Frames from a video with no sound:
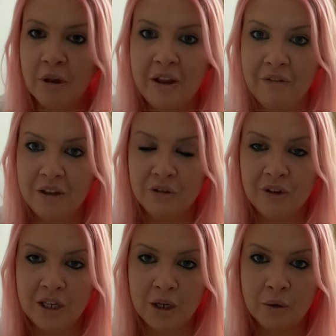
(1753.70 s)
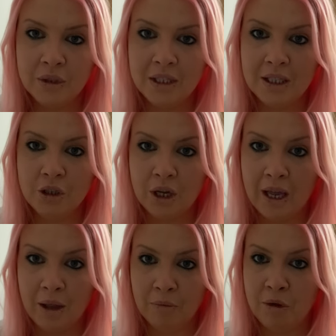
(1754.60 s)
but if this video did
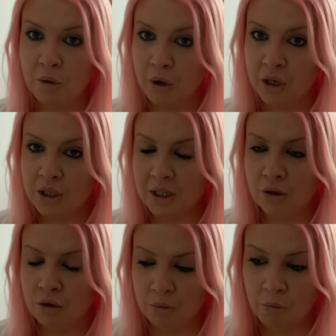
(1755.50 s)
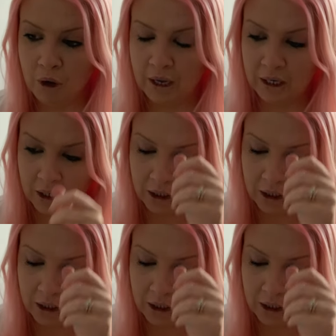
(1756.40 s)
help you out in some way